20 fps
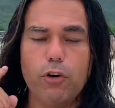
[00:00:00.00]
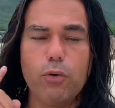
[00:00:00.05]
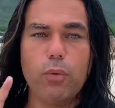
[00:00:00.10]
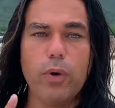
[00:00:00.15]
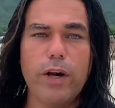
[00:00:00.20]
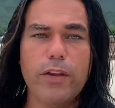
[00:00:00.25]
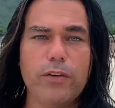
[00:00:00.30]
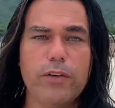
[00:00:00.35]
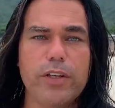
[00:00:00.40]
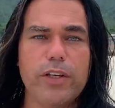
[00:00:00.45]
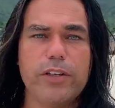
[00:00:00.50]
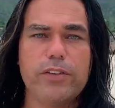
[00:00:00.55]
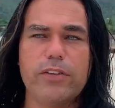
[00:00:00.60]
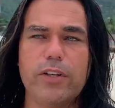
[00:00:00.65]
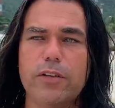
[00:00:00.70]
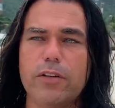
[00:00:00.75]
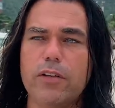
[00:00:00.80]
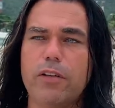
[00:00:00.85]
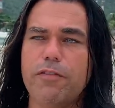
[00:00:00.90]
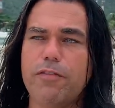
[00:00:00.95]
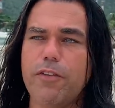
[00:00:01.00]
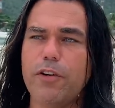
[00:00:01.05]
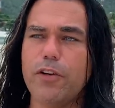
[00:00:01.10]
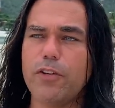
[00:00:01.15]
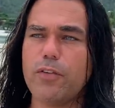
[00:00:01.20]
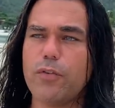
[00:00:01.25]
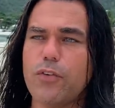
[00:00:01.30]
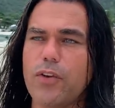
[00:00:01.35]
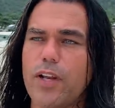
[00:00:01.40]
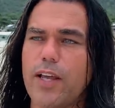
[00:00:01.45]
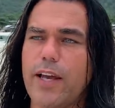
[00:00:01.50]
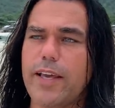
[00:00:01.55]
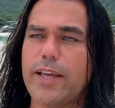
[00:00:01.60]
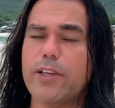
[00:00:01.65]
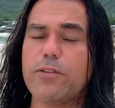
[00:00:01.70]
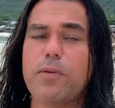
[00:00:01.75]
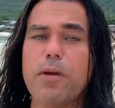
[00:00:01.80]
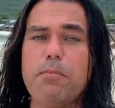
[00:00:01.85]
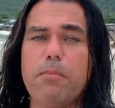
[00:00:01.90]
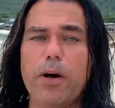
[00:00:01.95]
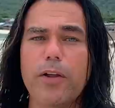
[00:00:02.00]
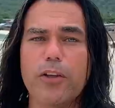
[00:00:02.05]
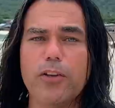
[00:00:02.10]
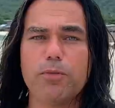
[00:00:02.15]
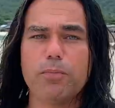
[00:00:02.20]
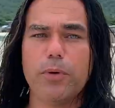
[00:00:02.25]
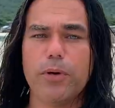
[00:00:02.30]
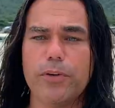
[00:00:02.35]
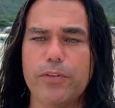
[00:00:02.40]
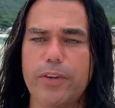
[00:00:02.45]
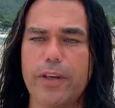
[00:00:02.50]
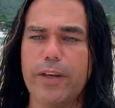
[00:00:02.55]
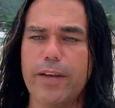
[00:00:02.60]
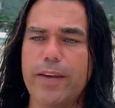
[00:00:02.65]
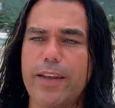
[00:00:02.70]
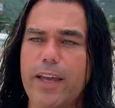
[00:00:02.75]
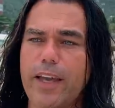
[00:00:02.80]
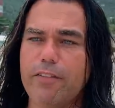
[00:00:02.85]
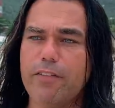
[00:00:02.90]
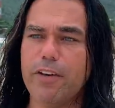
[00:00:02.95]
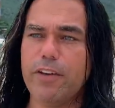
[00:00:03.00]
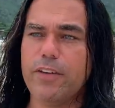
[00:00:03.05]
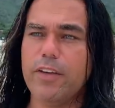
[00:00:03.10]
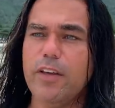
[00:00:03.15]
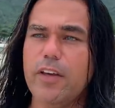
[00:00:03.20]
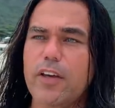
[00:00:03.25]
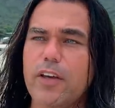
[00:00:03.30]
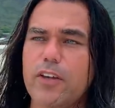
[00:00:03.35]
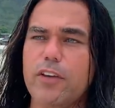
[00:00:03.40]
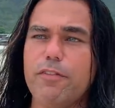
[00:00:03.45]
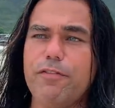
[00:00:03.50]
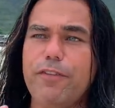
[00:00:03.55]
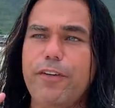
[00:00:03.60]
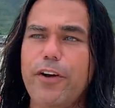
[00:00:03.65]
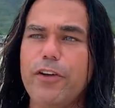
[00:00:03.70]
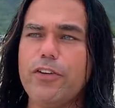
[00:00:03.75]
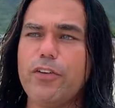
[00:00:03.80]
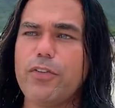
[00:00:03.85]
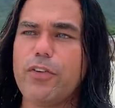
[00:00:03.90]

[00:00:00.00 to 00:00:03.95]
one reason, the 1st of July is my mother's birthday in heaven. The 1st of